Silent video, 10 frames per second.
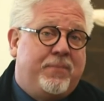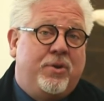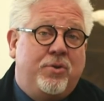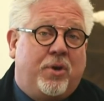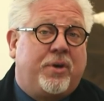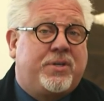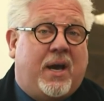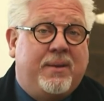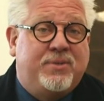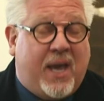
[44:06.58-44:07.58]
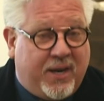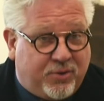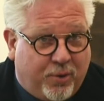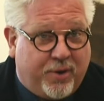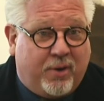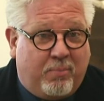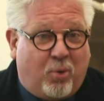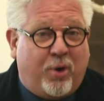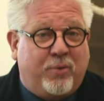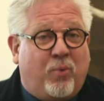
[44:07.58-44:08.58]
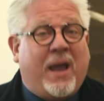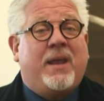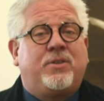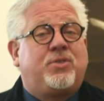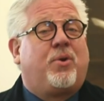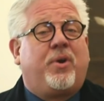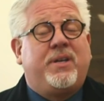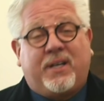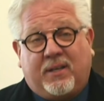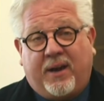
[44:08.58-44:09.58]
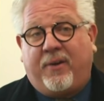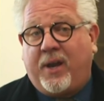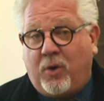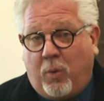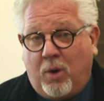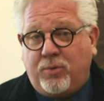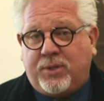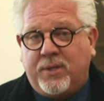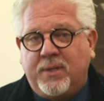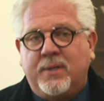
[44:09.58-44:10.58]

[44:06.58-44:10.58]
the New York Times editorial board ran a story declaring, quote,